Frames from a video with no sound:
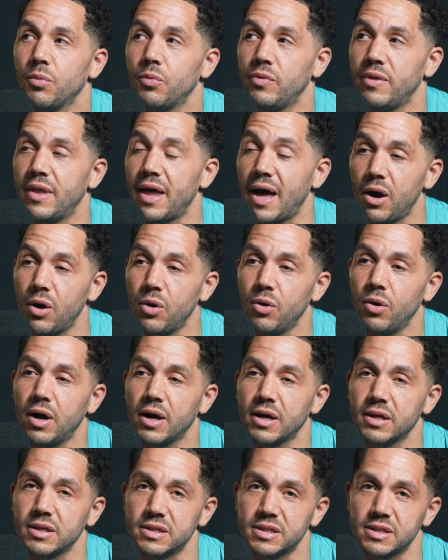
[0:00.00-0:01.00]
now
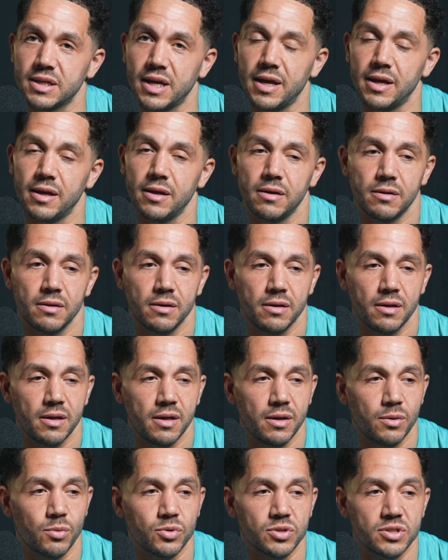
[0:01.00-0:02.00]
I could say
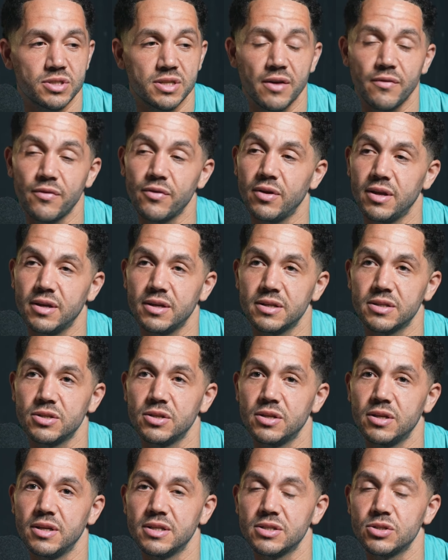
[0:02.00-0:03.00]
it was never,
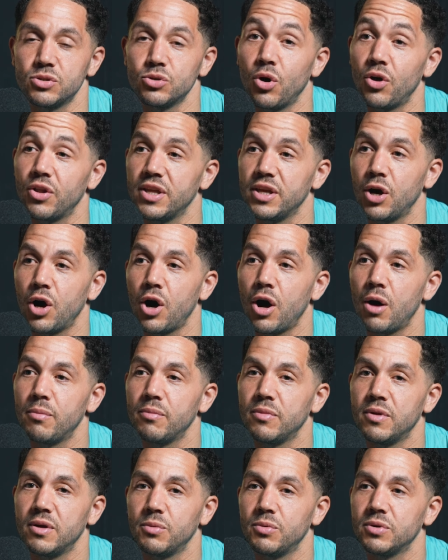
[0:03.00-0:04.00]
it's not the
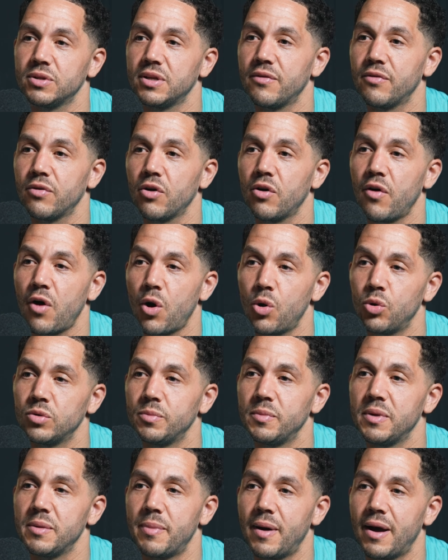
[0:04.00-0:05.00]
arm that would ever
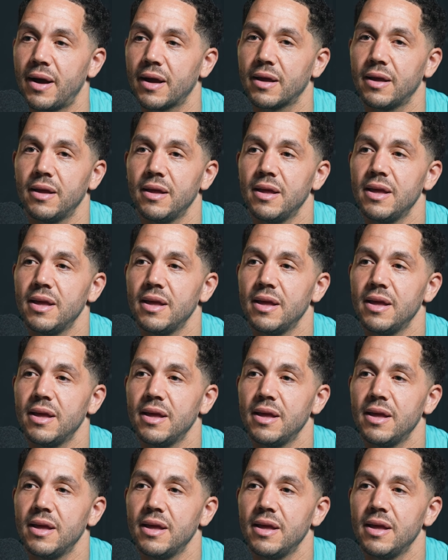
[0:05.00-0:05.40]
hold me back.